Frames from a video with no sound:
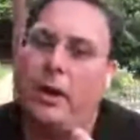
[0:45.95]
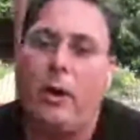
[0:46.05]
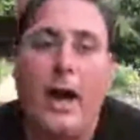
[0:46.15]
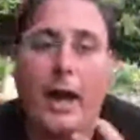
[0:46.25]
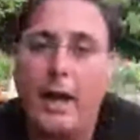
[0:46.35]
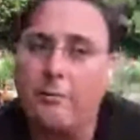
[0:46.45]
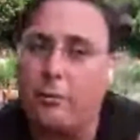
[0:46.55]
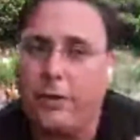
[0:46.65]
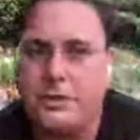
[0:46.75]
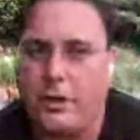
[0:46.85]
I have a
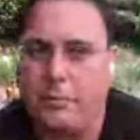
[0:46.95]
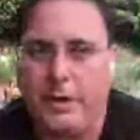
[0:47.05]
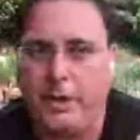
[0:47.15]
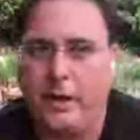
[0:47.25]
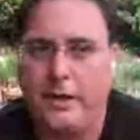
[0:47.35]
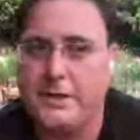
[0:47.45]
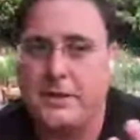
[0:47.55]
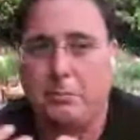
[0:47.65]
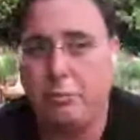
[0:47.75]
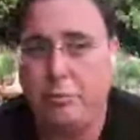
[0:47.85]
really strong opinion on this.
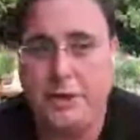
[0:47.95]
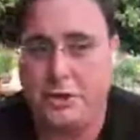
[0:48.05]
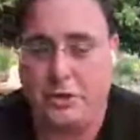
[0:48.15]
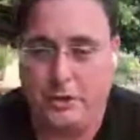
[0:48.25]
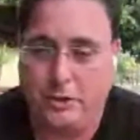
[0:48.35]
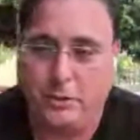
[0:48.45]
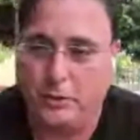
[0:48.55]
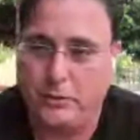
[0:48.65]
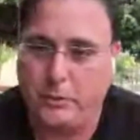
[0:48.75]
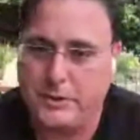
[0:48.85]
I'm pretty sure that you do
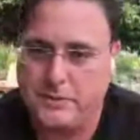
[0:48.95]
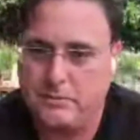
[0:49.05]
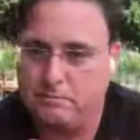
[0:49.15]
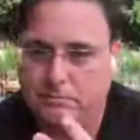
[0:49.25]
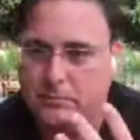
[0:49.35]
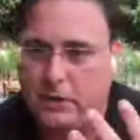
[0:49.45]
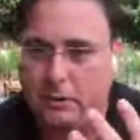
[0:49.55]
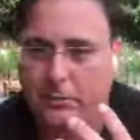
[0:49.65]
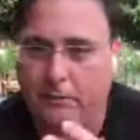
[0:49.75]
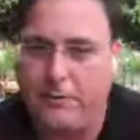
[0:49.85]
too, as
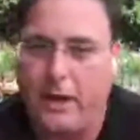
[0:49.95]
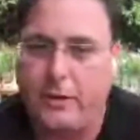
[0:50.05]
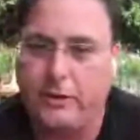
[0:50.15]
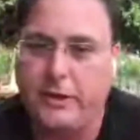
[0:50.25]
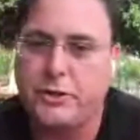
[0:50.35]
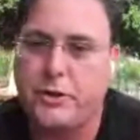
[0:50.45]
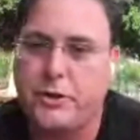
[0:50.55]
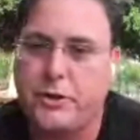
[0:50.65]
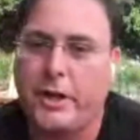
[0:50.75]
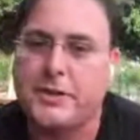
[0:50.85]
the father of
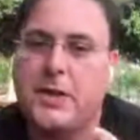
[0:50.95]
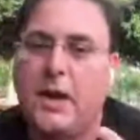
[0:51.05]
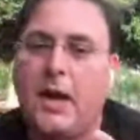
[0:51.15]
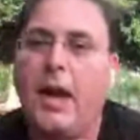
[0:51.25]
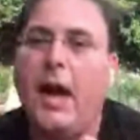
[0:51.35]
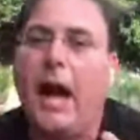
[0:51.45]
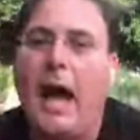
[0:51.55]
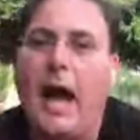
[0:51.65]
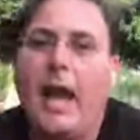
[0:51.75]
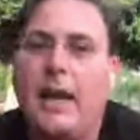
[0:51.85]
DTrace.
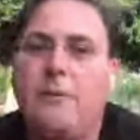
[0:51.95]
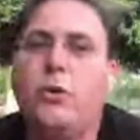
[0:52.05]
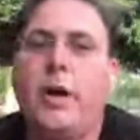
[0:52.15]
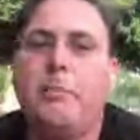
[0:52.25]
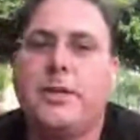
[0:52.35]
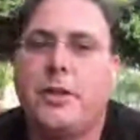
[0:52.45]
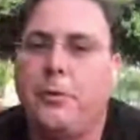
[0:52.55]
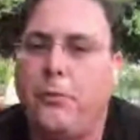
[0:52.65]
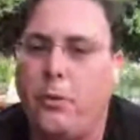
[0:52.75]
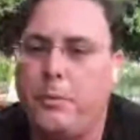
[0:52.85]
If you want to measure the
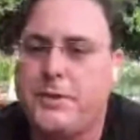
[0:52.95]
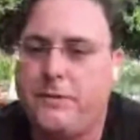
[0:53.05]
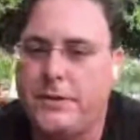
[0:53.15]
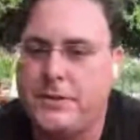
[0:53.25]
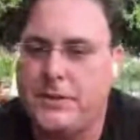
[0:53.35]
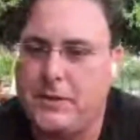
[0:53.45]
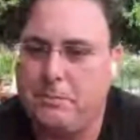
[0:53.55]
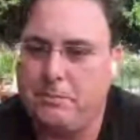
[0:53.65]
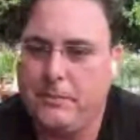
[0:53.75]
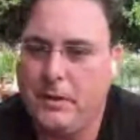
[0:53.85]
performance of the
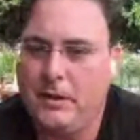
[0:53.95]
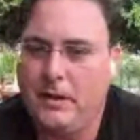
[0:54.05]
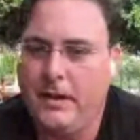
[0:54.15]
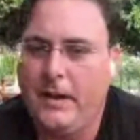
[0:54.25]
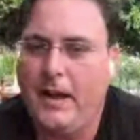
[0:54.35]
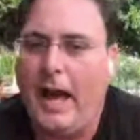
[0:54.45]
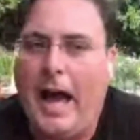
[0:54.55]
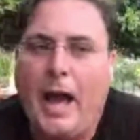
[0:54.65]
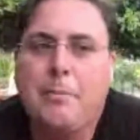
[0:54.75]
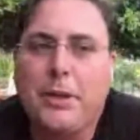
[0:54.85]
system,
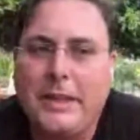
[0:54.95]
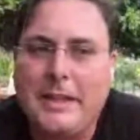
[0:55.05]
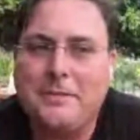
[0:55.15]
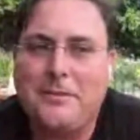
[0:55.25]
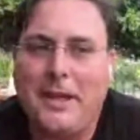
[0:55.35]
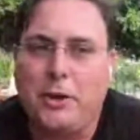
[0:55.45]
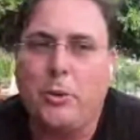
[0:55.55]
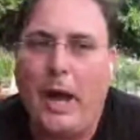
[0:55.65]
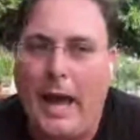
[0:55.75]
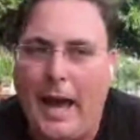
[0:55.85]
I believe that you
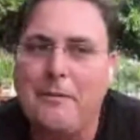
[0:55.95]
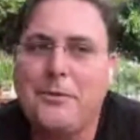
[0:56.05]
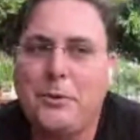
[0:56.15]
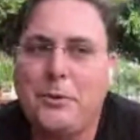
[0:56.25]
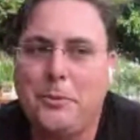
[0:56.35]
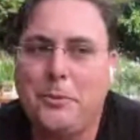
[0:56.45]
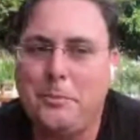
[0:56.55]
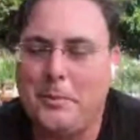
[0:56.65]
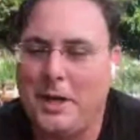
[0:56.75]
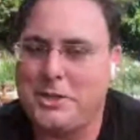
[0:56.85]
have to
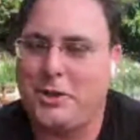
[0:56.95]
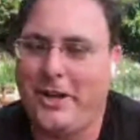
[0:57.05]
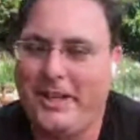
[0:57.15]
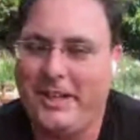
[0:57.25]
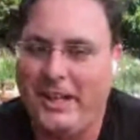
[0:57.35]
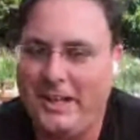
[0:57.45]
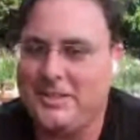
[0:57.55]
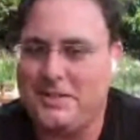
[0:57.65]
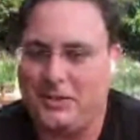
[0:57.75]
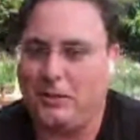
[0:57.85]
measure it in
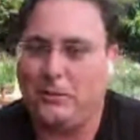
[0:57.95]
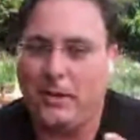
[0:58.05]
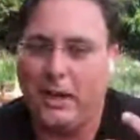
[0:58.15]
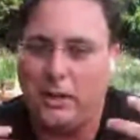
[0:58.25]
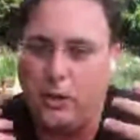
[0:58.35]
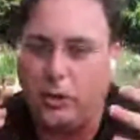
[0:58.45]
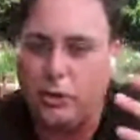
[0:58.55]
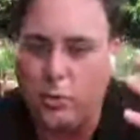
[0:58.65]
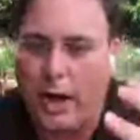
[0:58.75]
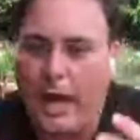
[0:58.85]
situ. Like you
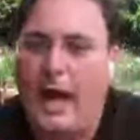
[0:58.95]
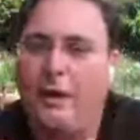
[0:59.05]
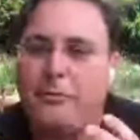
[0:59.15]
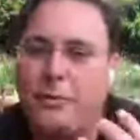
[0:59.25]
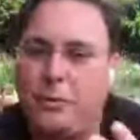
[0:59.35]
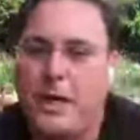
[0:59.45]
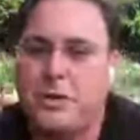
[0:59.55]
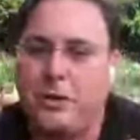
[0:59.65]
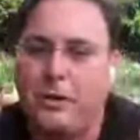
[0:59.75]
have to measure